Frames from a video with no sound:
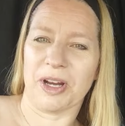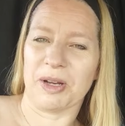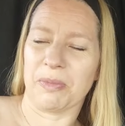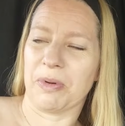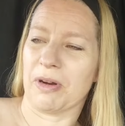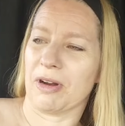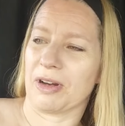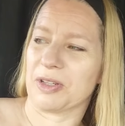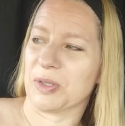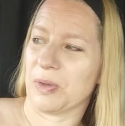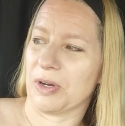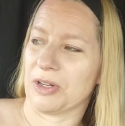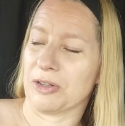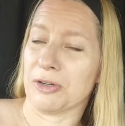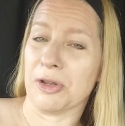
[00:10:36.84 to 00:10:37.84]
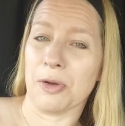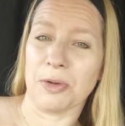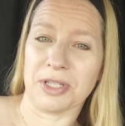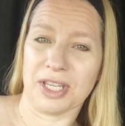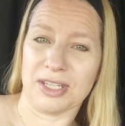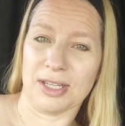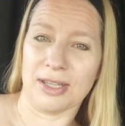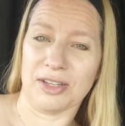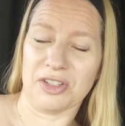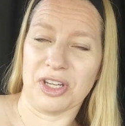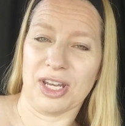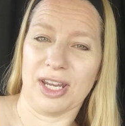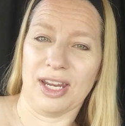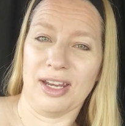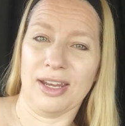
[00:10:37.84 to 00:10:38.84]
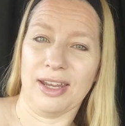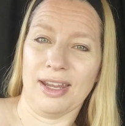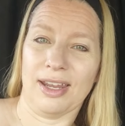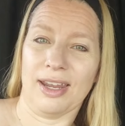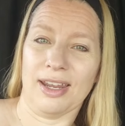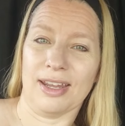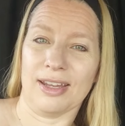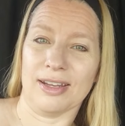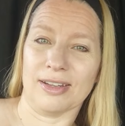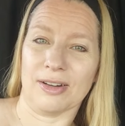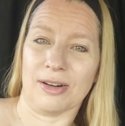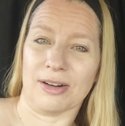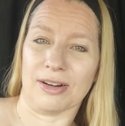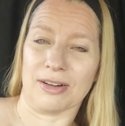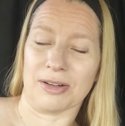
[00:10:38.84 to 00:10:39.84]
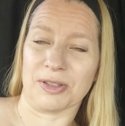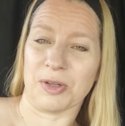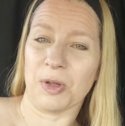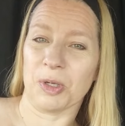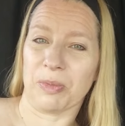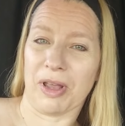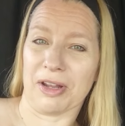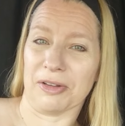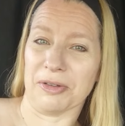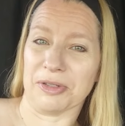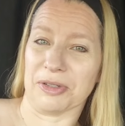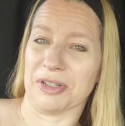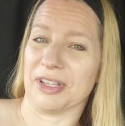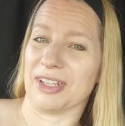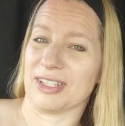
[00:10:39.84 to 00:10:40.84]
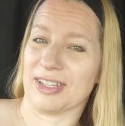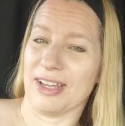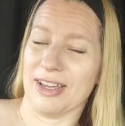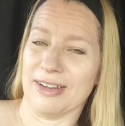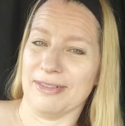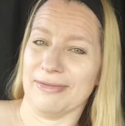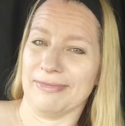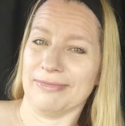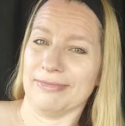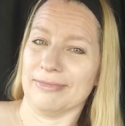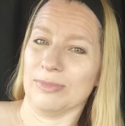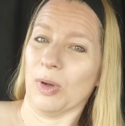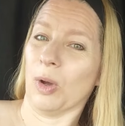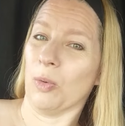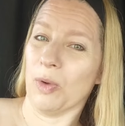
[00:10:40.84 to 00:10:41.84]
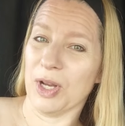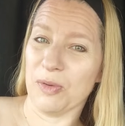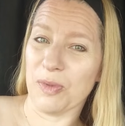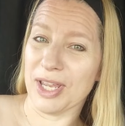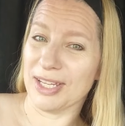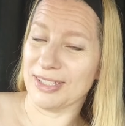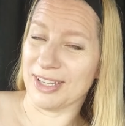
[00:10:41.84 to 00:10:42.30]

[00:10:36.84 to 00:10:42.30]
to park so our nose is in the shade and our solar panels are in the sun. A win-win